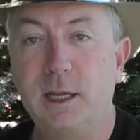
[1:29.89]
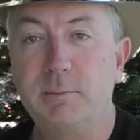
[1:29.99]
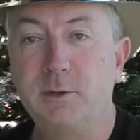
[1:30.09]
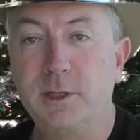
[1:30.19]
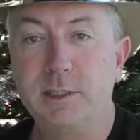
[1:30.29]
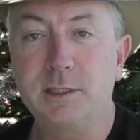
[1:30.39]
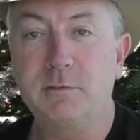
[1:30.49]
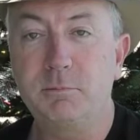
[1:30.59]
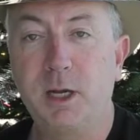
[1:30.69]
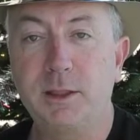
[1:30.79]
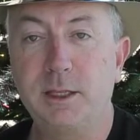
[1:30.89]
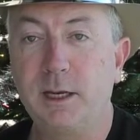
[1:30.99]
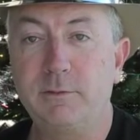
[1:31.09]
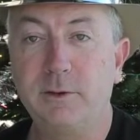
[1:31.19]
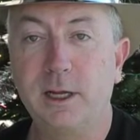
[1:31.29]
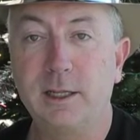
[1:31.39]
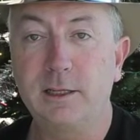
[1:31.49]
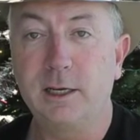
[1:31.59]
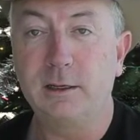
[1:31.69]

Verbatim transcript: a couple things I've bought that I forgot that